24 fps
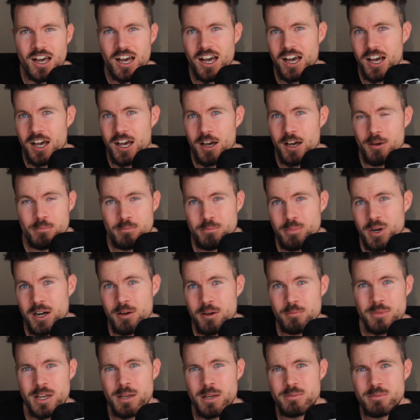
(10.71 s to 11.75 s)

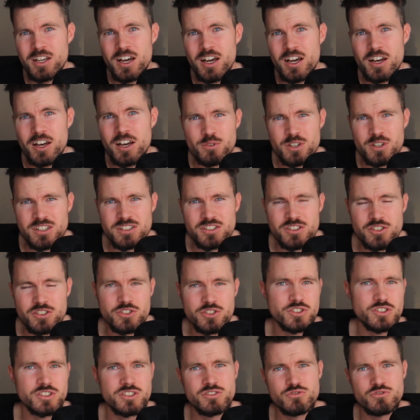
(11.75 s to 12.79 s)
but maybe other ones you
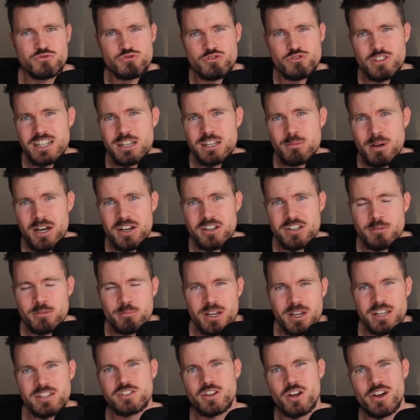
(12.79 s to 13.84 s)
just read about it,
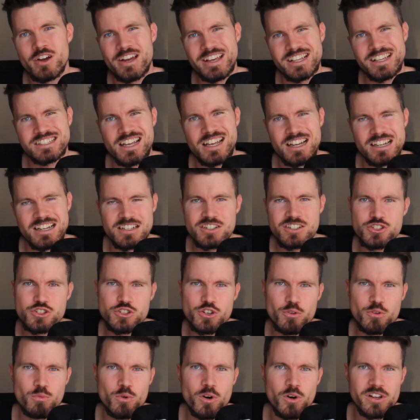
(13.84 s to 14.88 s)
but you're not exactly
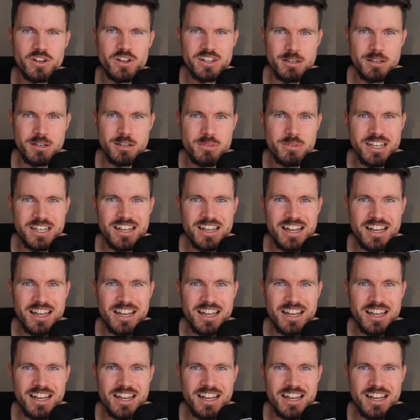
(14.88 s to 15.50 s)
sure what they mean.